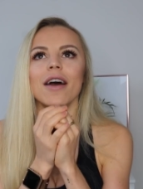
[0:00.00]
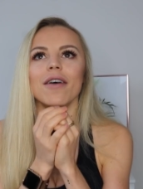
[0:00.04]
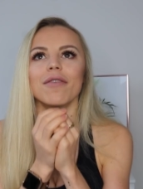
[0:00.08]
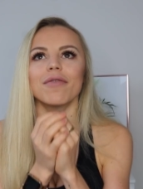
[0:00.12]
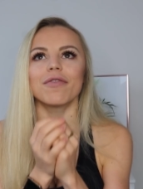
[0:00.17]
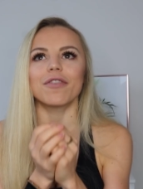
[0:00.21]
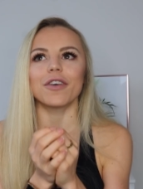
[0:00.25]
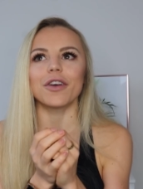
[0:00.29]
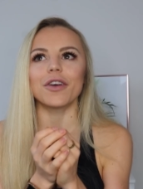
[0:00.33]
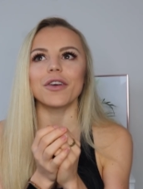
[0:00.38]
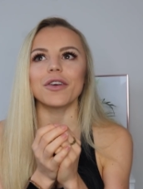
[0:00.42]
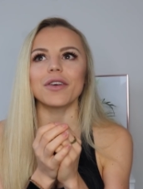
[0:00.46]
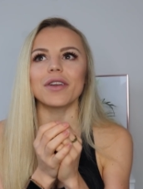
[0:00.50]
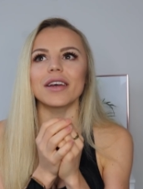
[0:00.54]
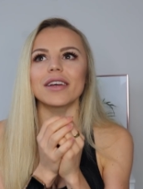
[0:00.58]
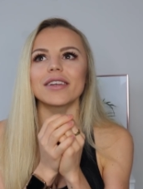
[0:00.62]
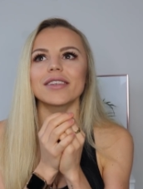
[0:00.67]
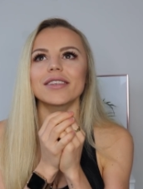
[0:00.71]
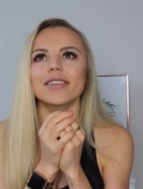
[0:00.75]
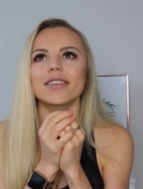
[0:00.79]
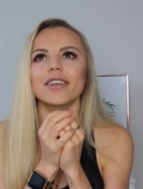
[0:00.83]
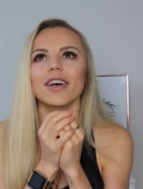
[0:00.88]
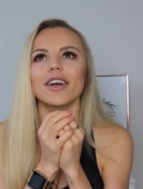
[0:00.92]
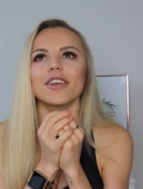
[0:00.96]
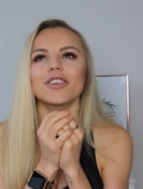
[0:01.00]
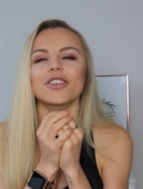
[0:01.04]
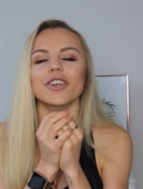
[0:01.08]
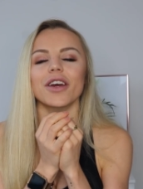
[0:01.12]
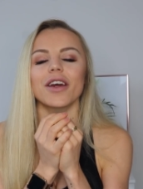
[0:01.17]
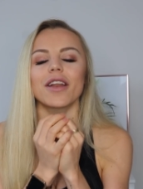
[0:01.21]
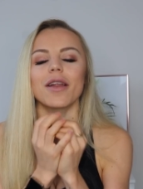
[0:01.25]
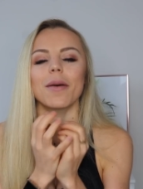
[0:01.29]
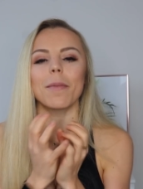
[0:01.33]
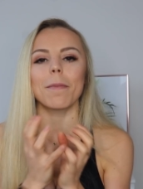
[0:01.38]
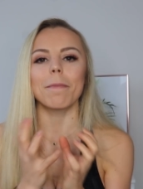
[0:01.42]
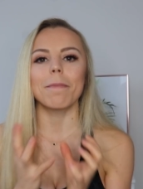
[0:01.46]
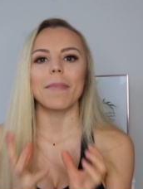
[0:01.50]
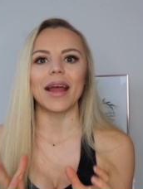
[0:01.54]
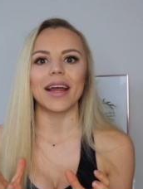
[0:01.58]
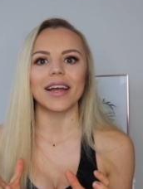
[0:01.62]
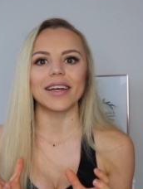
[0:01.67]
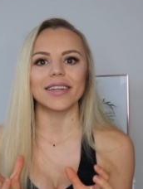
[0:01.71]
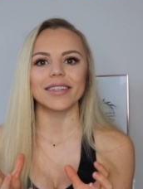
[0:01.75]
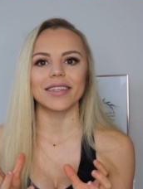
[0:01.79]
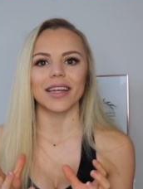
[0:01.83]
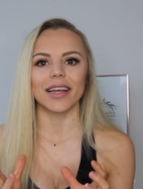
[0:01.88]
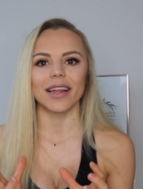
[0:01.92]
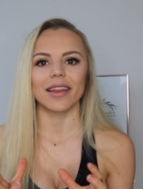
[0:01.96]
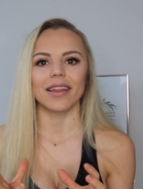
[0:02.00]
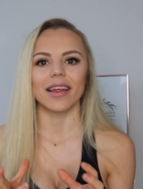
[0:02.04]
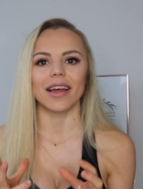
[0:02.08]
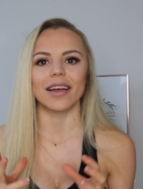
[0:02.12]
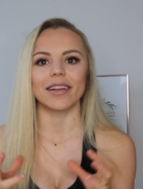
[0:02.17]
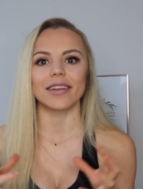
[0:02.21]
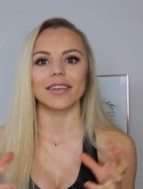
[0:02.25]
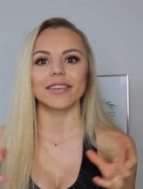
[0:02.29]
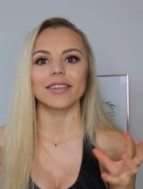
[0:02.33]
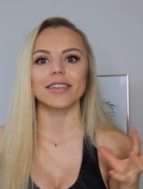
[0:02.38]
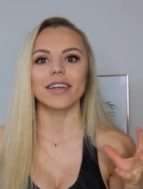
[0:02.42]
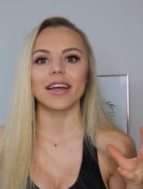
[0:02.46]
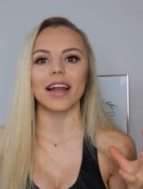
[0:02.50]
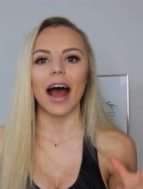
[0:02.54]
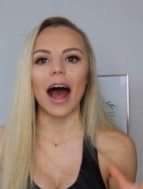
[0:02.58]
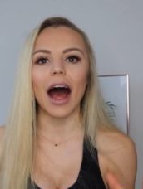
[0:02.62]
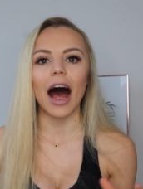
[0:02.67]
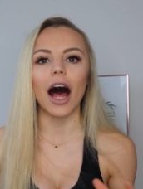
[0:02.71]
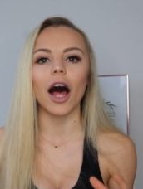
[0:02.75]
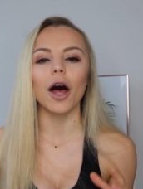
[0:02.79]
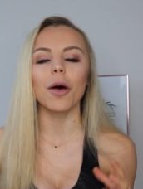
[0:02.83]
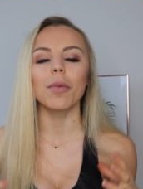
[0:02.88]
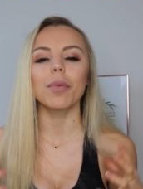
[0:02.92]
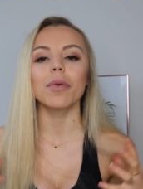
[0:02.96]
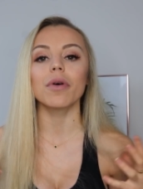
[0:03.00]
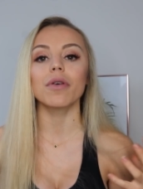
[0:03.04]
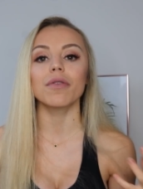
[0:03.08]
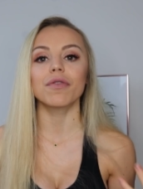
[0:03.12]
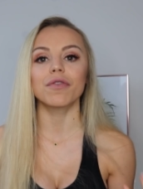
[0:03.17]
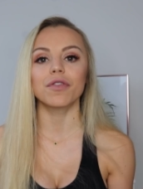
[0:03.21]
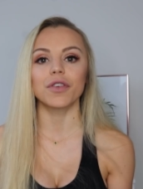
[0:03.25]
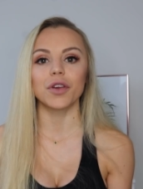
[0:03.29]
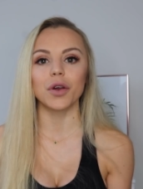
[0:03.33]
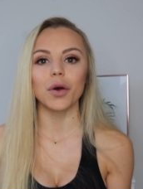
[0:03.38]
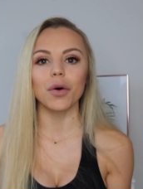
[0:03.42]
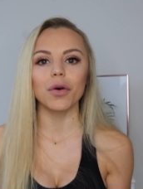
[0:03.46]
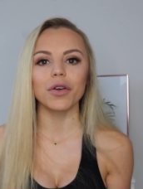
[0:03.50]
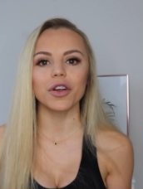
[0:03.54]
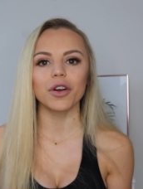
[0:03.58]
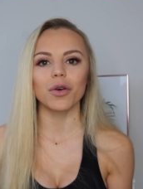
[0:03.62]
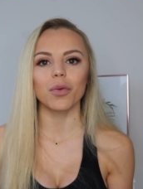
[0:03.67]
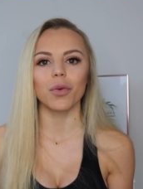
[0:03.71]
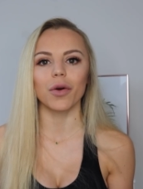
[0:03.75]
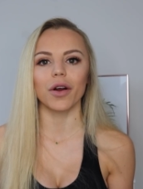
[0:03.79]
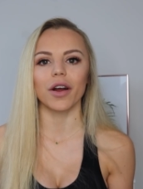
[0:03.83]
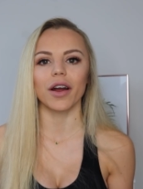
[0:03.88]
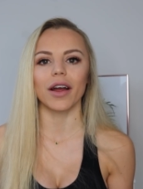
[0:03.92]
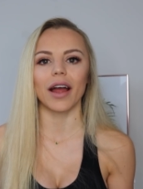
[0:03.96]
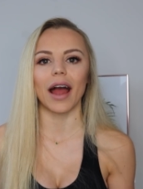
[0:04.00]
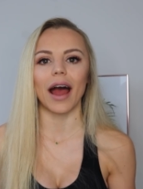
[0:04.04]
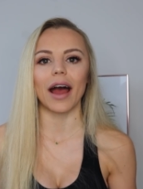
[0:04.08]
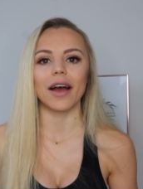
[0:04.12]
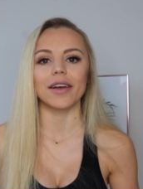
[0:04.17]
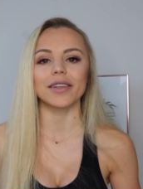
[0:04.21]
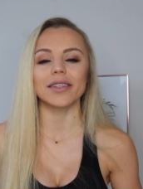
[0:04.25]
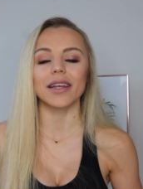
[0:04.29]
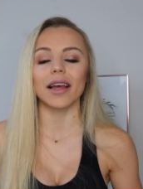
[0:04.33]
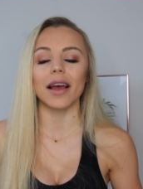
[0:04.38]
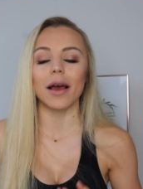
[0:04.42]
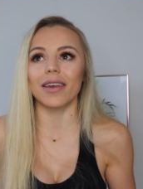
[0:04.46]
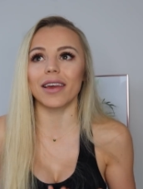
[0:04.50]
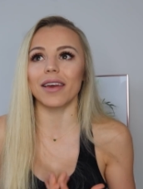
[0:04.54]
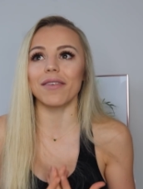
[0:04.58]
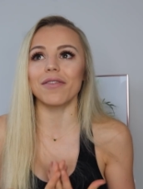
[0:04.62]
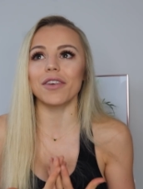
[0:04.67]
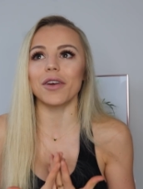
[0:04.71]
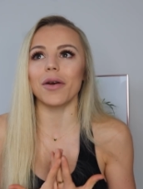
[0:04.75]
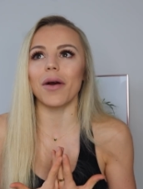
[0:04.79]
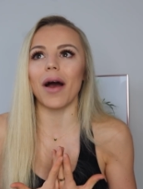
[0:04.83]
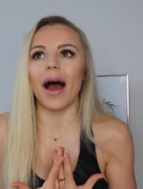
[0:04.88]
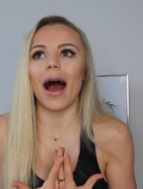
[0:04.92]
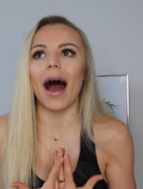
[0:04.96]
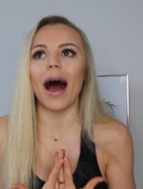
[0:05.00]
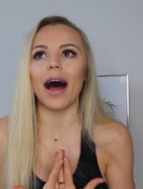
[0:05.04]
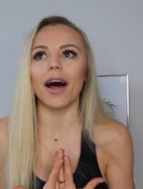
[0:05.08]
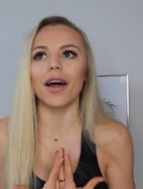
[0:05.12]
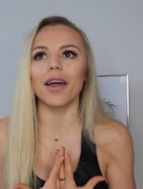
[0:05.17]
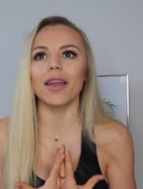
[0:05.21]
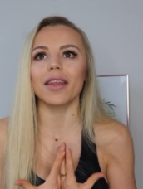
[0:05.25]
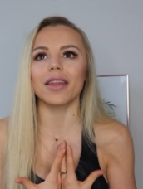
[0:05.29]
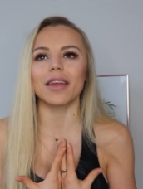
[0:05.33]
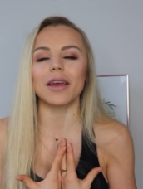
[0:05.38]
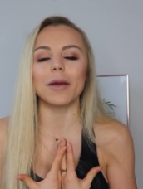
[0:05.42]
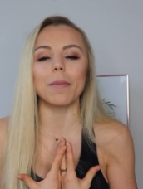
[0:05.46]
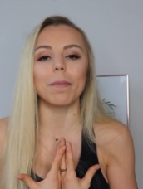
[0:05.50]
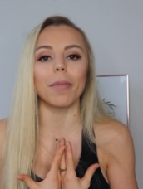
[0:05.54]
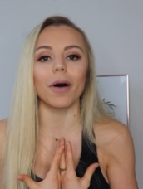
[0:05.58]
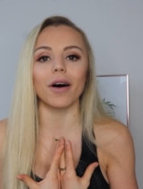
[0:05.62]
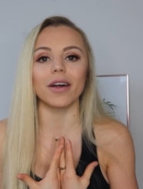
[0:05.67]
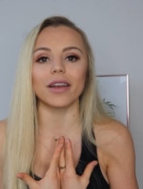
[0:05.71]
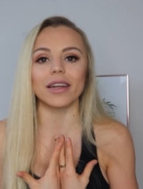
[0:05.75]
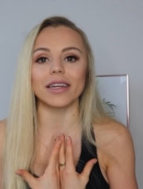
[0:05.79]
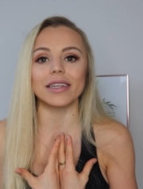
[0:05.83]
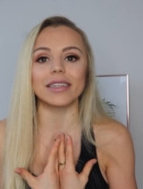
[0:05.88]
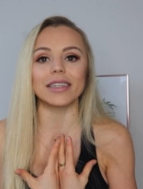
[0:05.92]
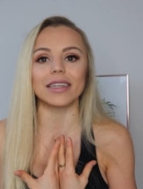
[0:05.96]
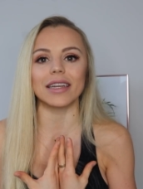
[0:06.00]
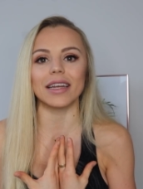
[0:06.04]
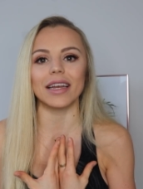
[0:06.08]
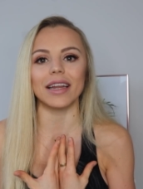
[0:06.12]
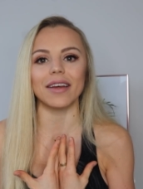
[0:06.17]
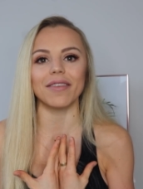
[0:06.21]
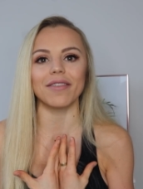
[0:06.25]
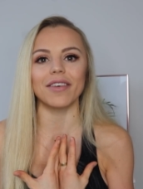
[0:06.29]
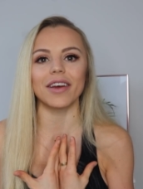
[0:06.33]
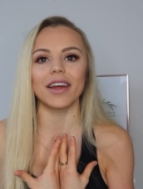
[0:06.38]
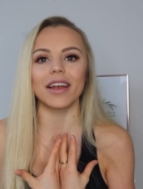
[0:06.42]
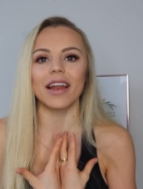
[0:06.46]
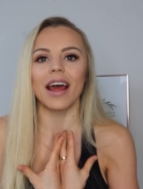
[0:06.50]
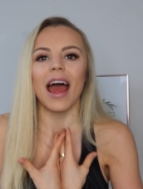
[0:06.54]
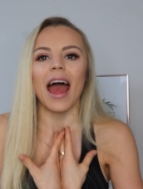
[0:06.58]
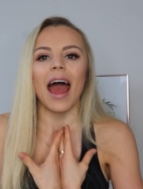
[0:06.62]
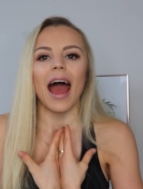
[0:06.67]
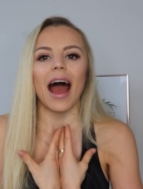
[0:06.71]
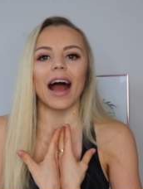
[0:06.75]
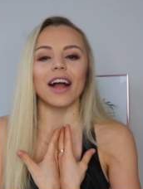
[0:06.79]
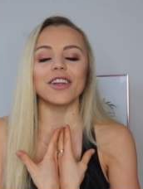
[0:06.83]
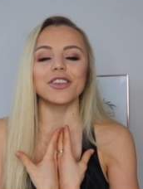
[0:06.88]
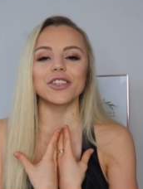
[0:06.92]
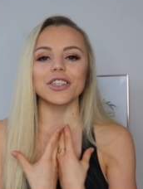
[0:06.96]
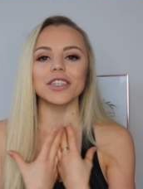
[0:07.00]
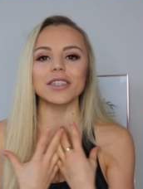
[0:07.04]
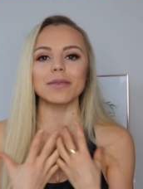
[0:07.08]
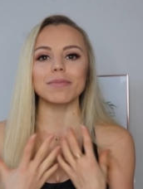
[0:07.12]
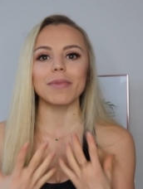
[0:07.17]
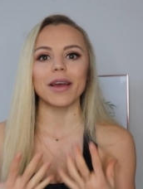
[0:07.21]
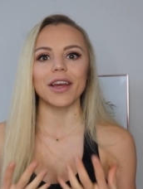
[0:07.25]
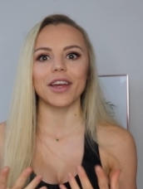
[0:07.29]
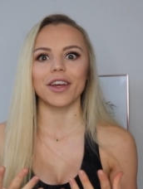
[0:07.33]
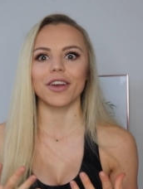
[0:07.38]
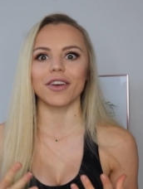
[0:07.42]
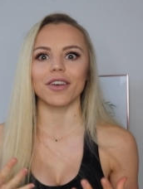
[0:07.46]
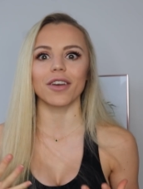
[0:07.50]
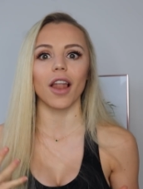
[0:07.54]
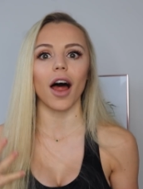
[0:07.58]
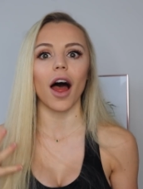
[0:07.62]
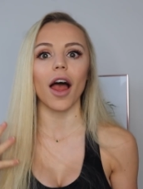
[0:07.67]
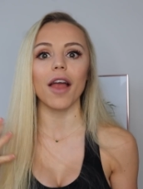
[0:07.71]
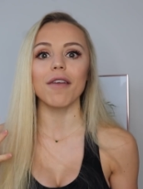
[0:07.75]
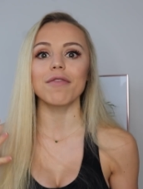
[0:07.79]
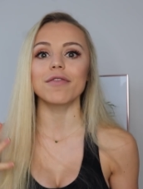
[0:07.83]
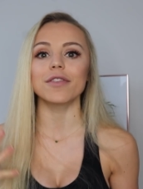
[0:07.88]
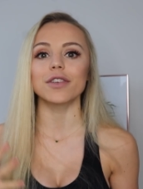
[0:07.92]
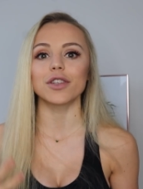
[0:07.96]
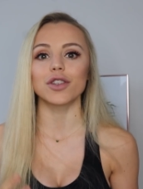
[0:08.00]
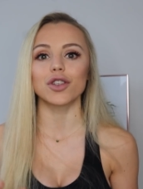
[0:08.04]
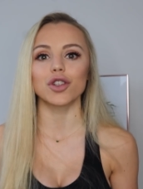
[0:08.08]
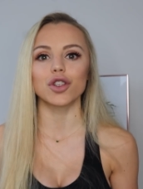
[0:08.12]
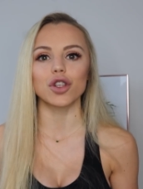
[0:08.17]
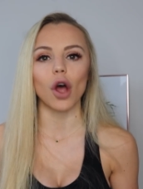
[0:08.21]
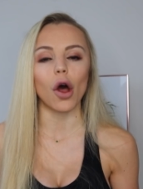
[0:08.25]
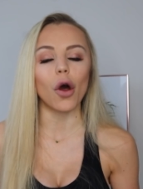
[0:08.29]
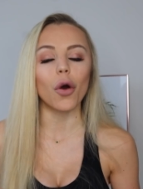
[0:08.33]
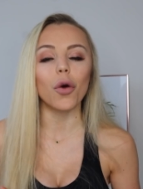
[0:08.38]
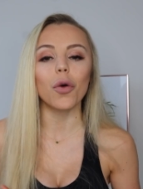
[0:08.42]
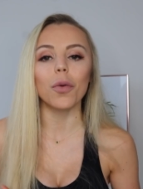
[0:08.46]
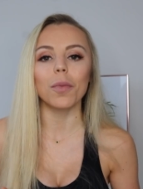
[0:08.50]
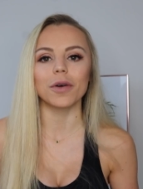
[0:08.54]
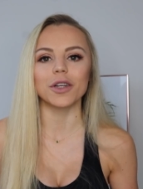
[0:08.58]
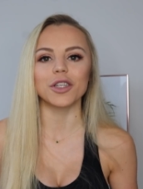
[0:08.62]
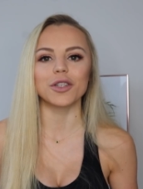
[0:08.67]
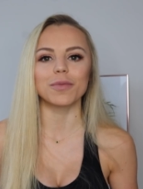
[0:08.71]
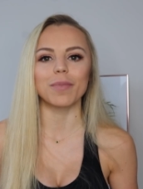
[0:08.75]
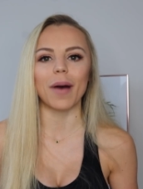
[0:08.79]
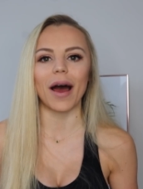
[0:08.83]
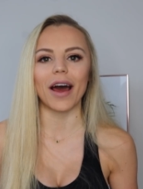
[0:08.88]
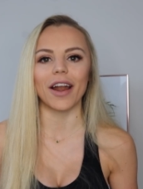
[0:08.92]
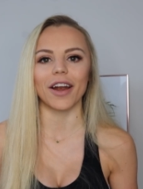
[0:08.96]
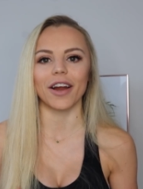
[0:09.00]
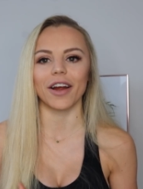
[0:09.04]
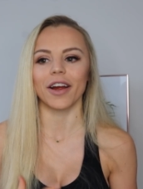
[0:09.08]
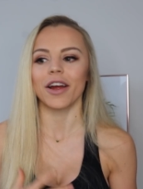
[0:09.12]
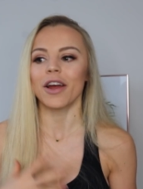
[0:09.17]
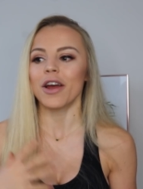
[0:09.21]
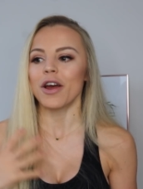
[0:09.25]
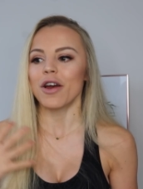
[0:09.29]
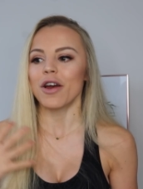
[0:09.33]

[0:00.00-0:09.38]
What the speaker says: Food is such an amazing thing that's gonna help fuel your workouts, give you a healthy body to live in, and just make your life so much better.